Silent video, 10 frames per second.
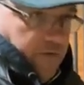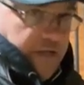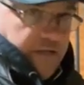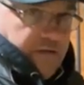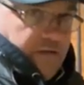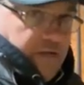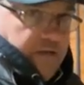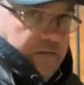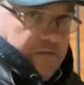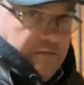the ranch
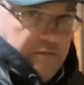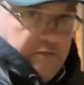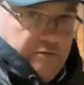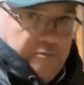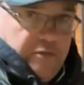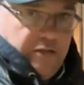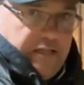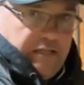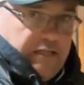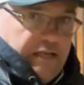trail, we don't
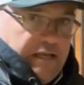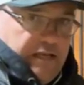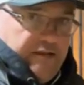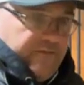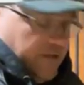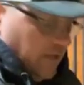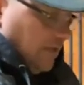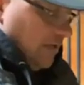pull anything heavy,